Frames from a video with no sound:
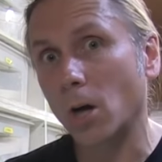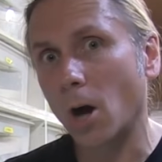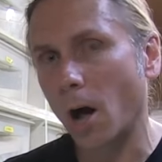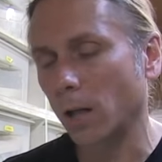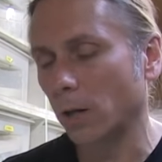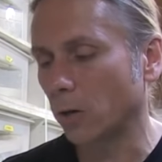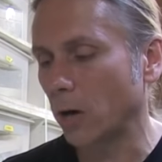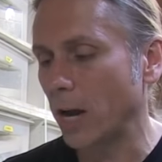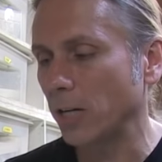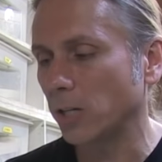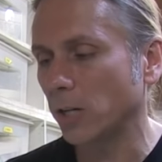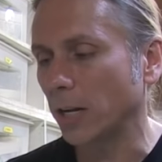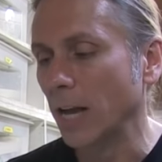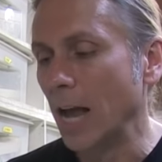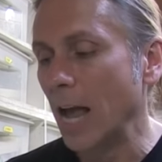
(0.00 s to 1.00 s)

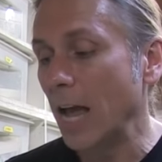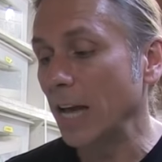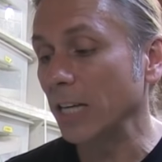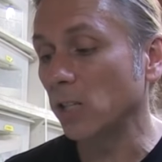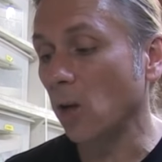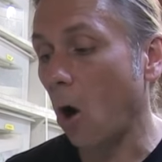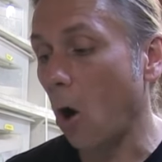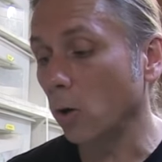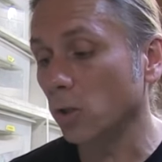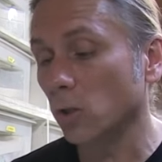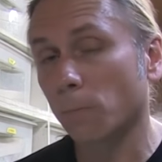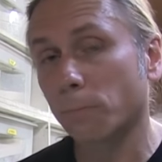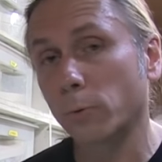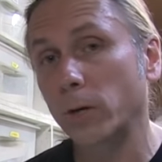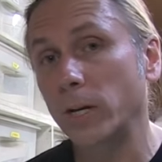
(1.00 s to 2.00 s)
coloration. And he's
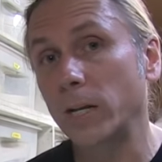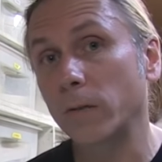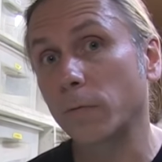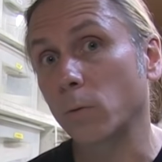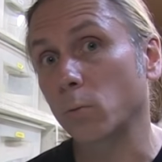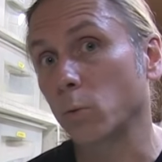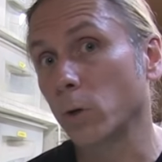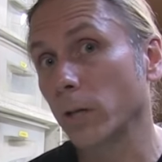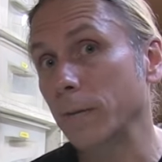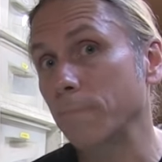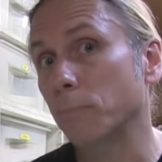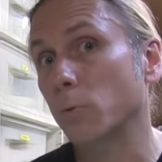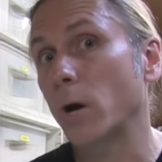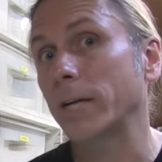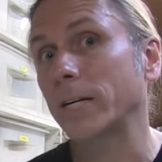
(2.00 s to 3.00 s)
also breeding for really
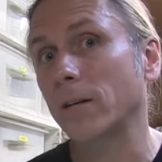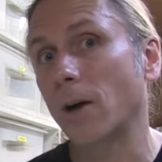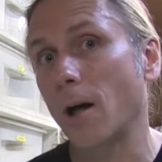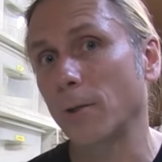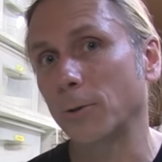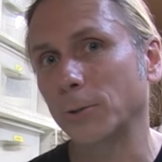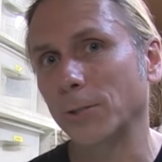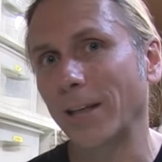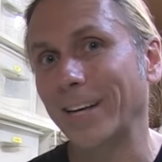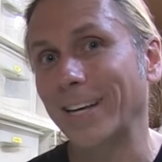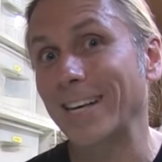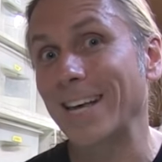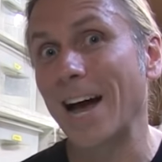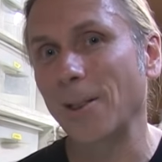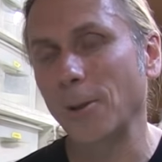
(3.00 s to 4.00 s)
bright colors like
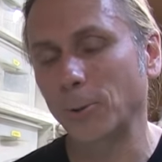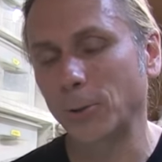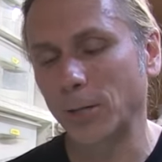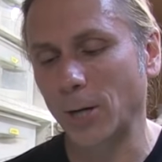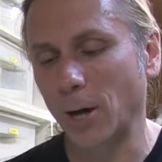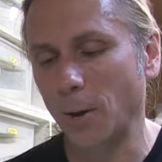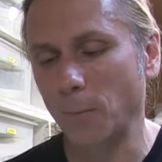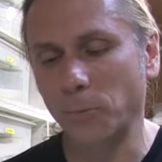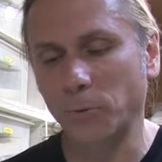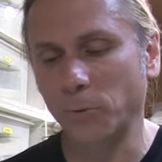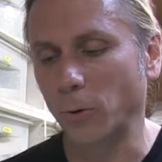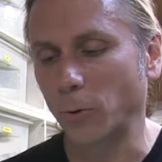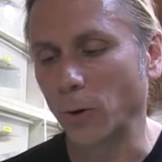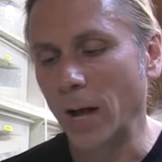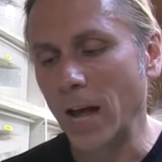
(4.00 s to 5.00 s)
yellow to come
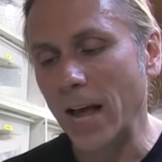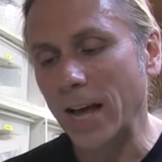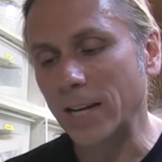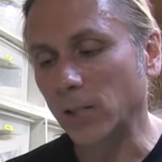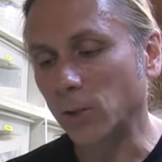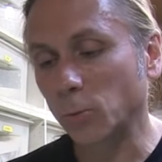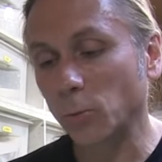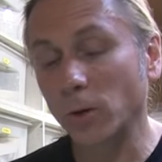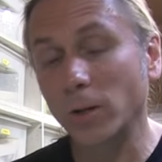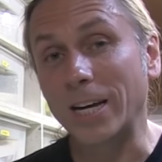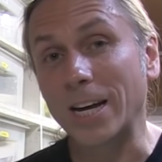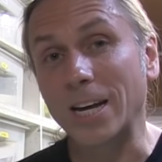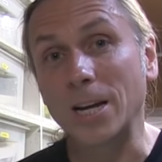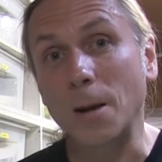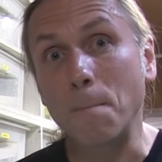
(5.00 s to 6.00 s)
through. And it's
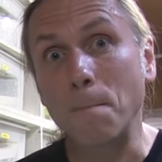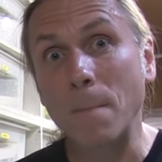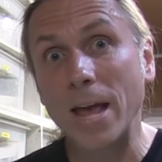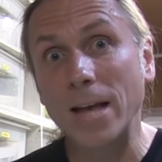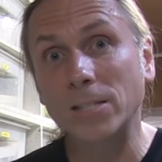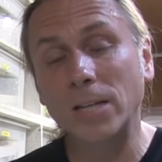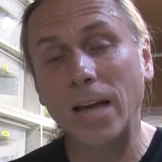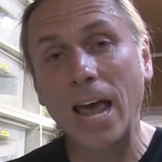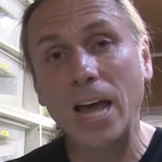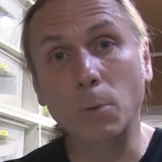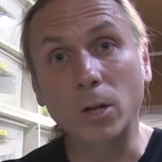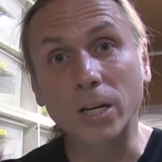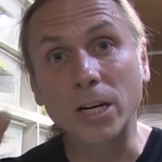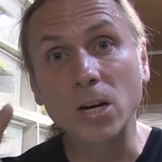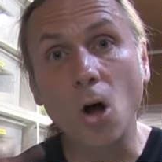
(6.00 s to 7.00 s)
really an amazing
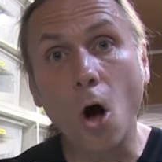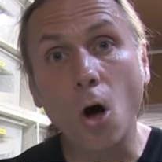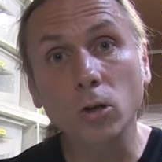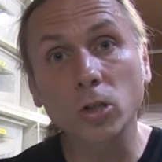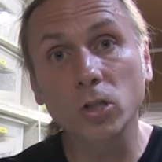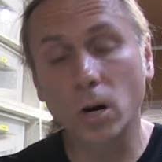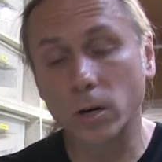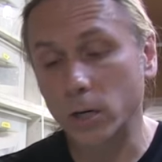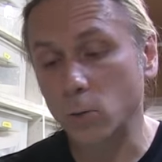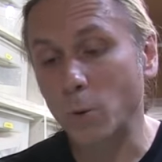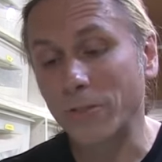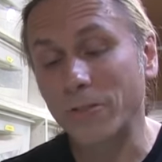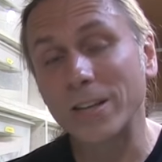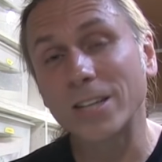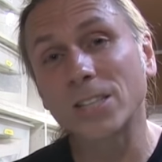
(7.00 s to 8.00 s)
animal. And it all started
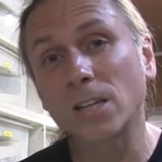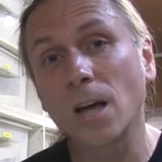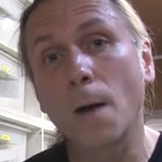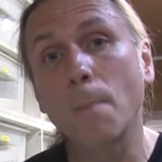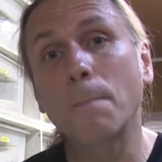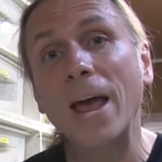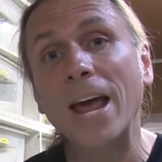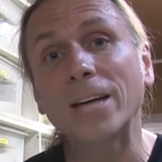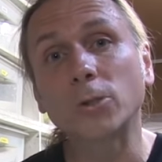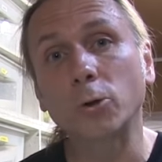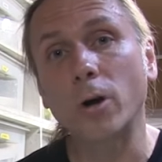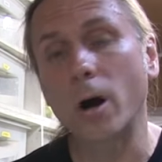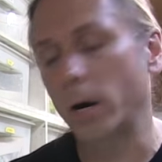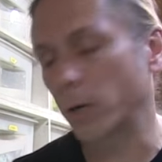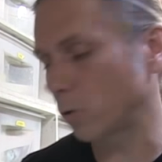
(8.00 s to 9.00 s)
with this
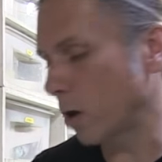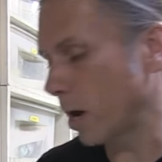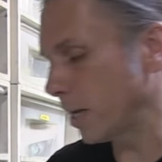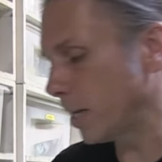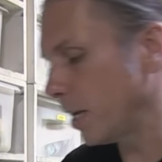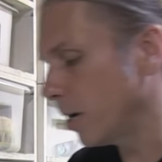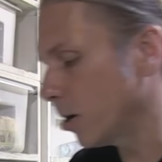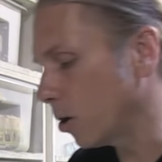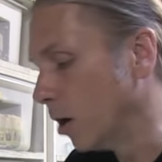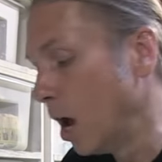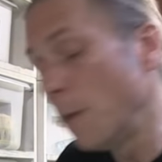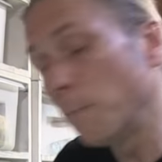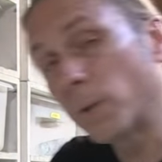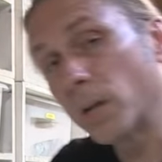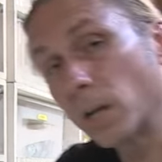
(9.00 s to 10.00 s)
patriarch right here,
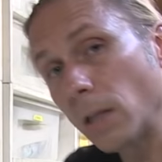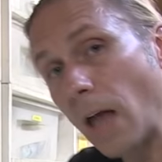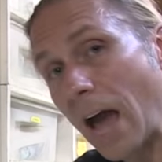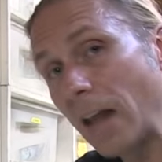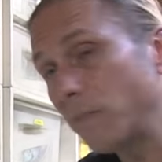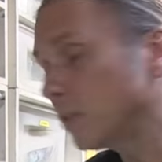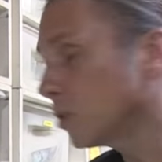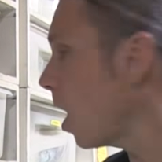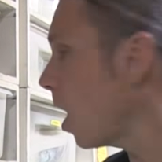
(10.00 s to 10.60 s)
but a lot of his